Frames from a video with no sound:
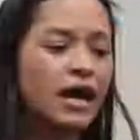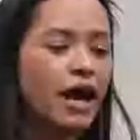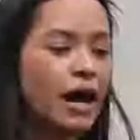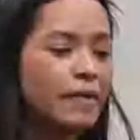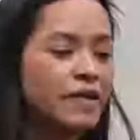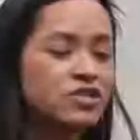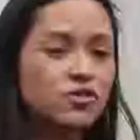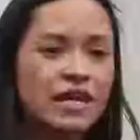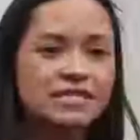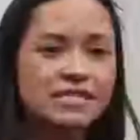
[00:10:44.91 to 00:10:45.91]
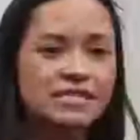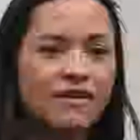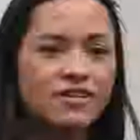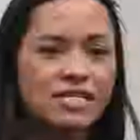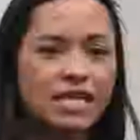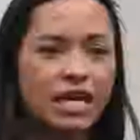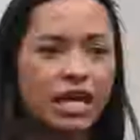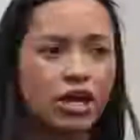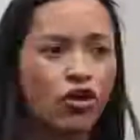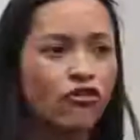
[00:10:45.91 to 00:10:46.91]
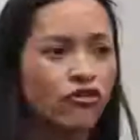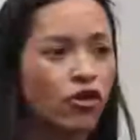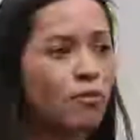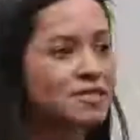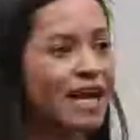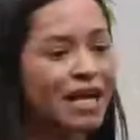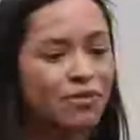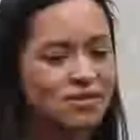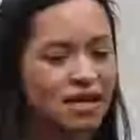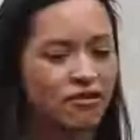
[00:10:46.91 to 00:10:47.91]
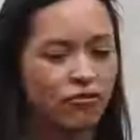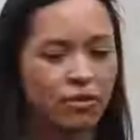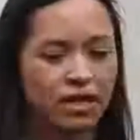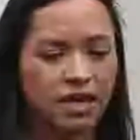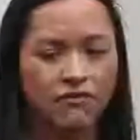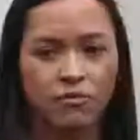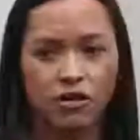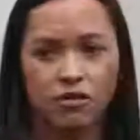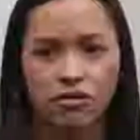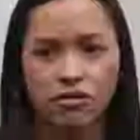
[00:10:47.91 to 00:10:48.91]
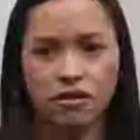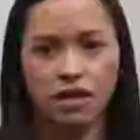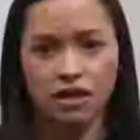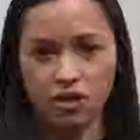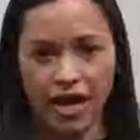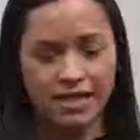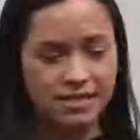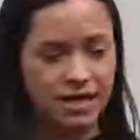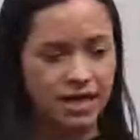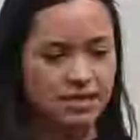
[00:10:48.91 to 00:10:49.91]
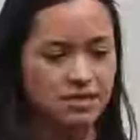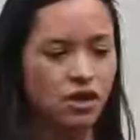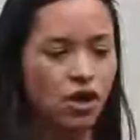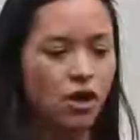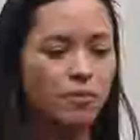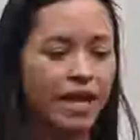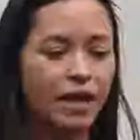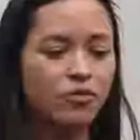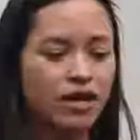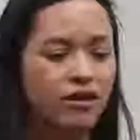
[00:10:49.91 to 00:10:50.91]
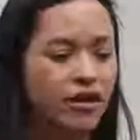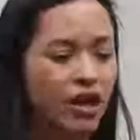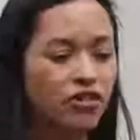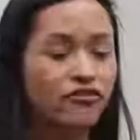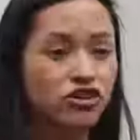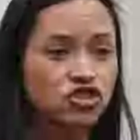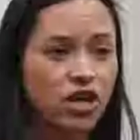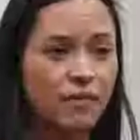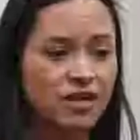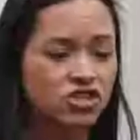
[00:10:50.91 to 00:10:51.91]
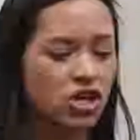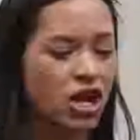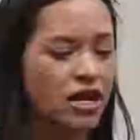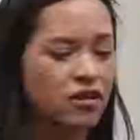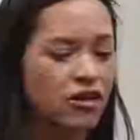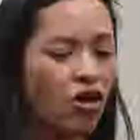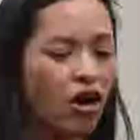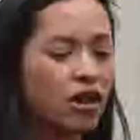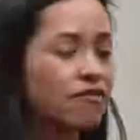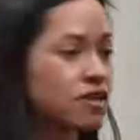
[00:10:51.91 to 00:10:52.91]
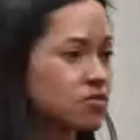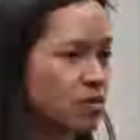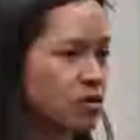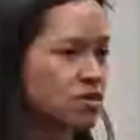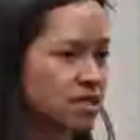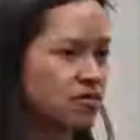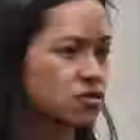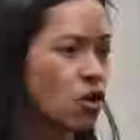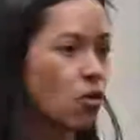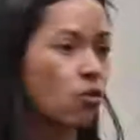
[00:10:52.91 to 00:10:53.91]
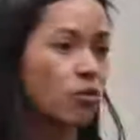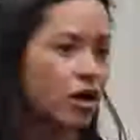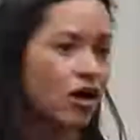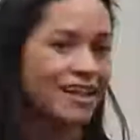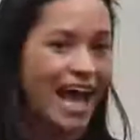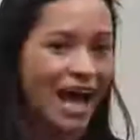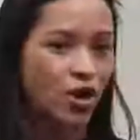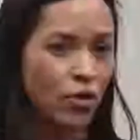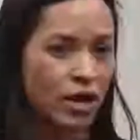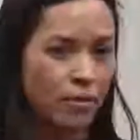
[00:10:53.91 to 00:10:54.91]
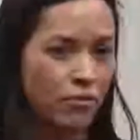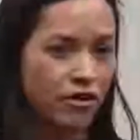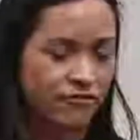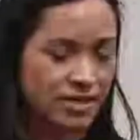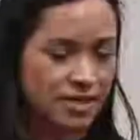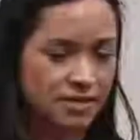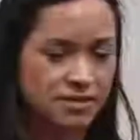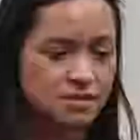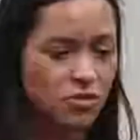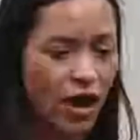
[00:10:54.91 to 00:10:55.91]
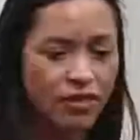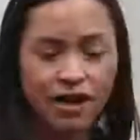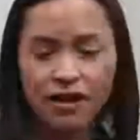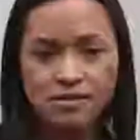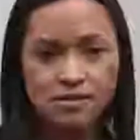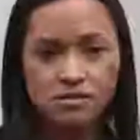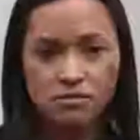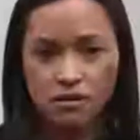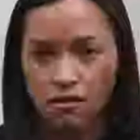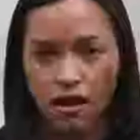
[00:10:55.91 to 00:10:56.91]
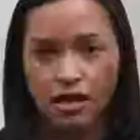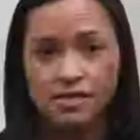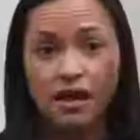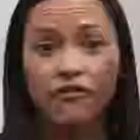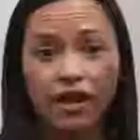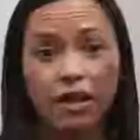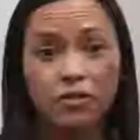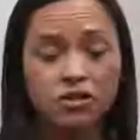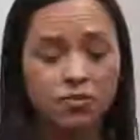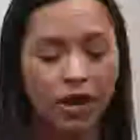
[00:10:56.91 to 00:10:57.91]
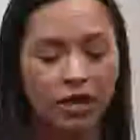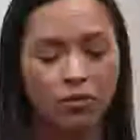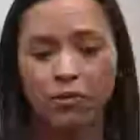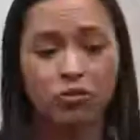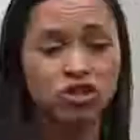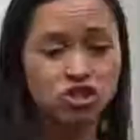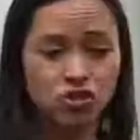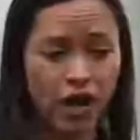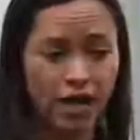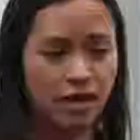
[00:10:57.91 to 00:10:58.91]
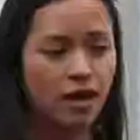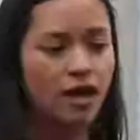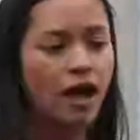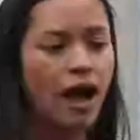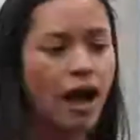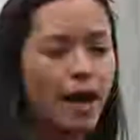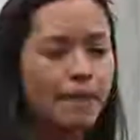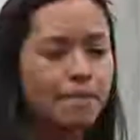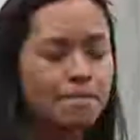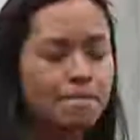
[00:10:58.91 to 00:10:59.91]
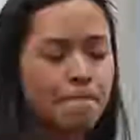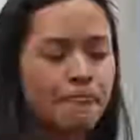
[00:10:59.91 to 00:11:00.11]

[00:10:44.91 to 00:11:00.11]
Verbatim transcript: um, in 2017, over almost 90% of women giving birth in the United States began prenatal care in the first trimester, and nearly all of these women received what we call an adequate number of visits. So healthcare is, is available to pregnant women, which is great. Um,